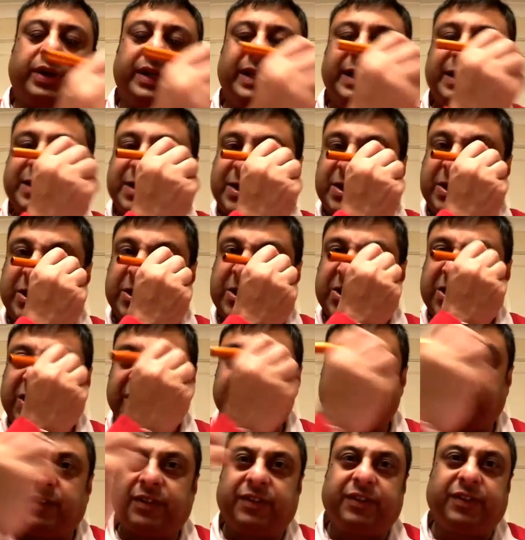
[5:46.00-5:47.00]
it's just
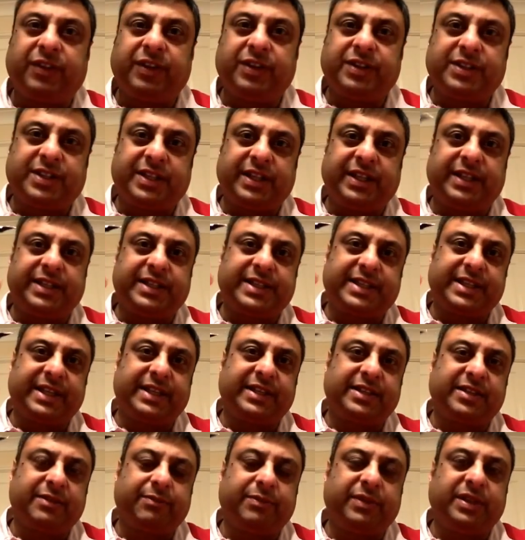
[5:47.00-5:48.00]
over 13
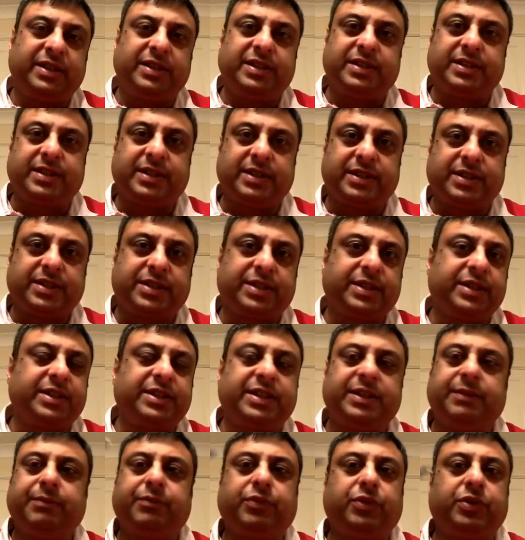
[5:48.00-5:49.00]
centimeters,
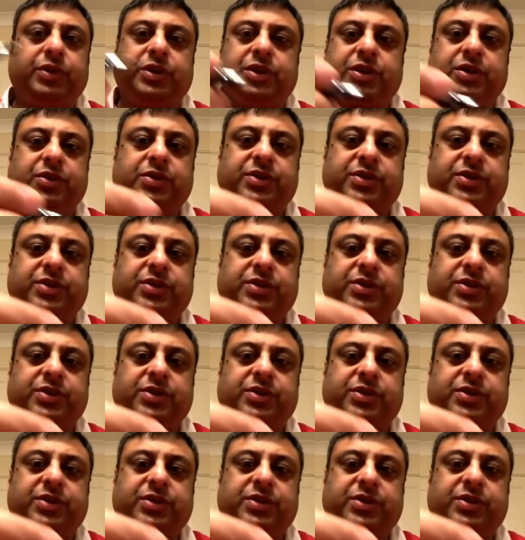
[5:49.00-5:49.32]
13.2